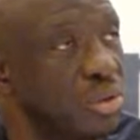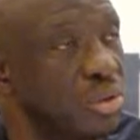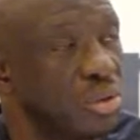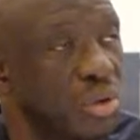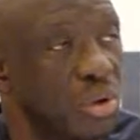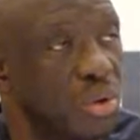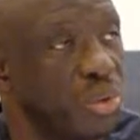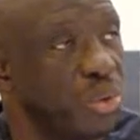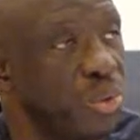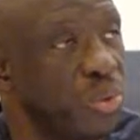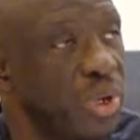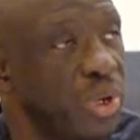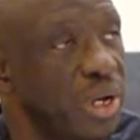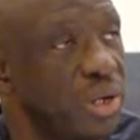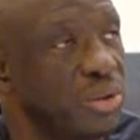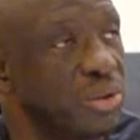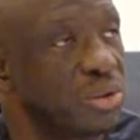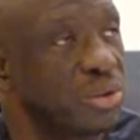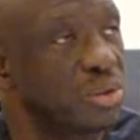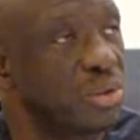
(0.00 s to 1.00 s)
No, we were
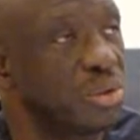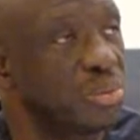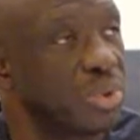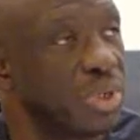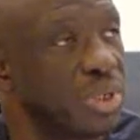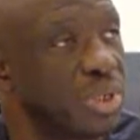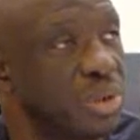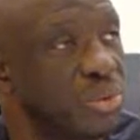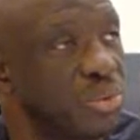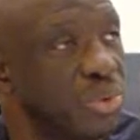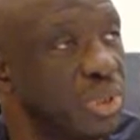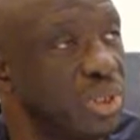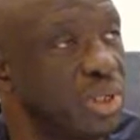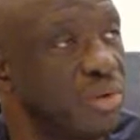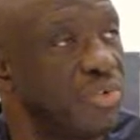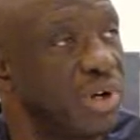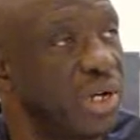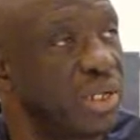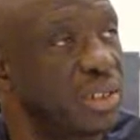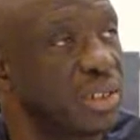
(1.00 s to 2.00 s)
just operating with the
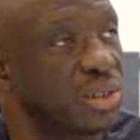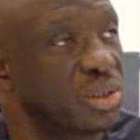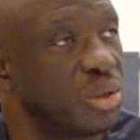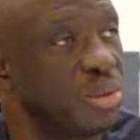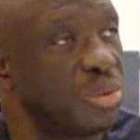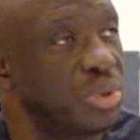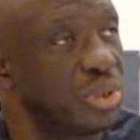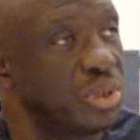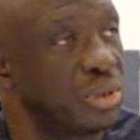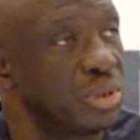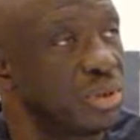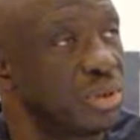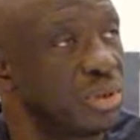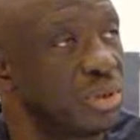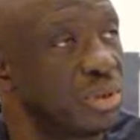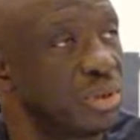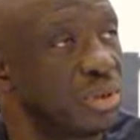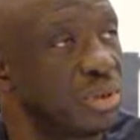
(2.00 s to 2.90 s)
finance committee. There